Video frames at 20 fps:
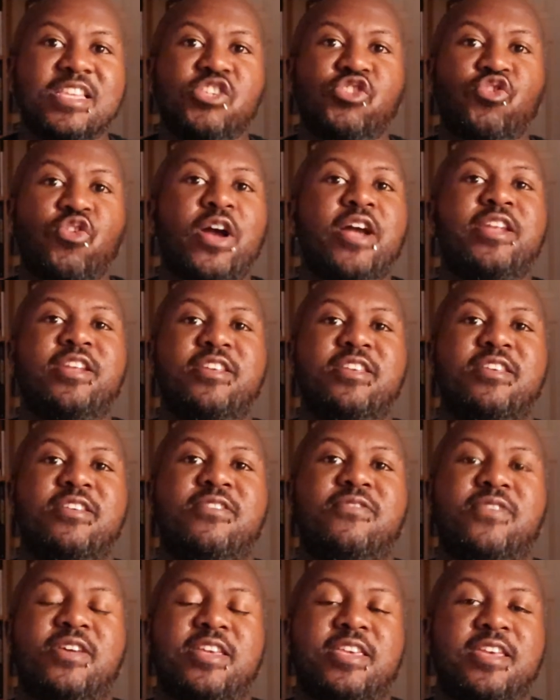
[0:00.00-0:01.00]
trying to
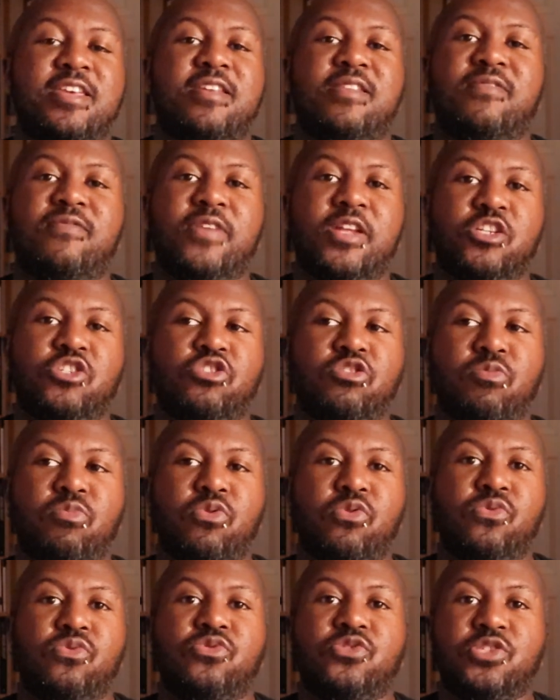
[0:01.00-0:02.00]
give a kid
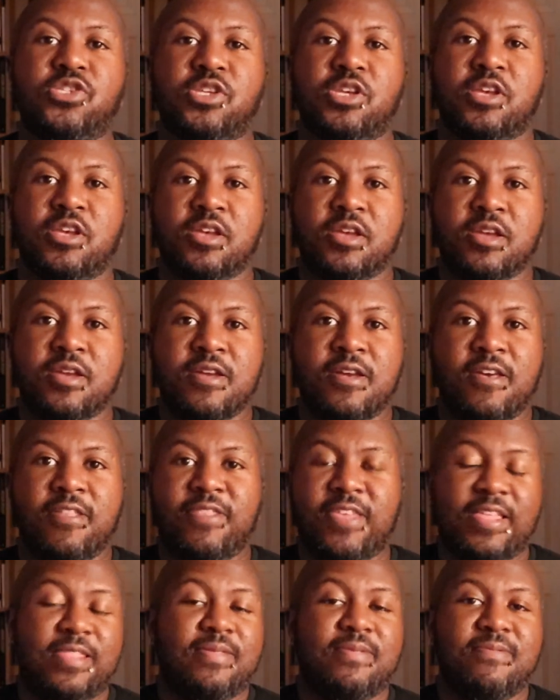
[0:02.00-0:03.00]
vegetables
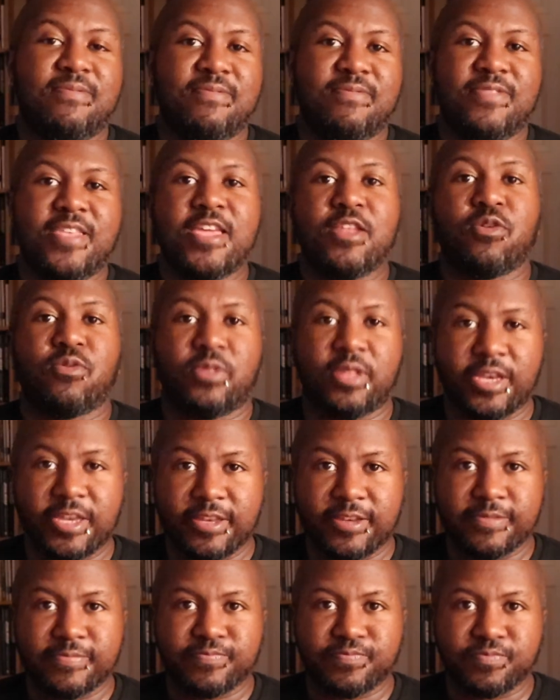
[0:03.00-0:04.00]
that they don't
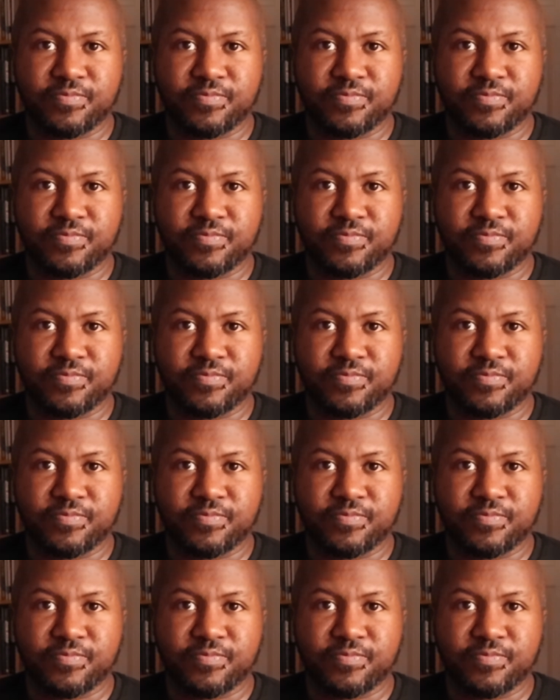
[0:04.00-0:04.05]
like.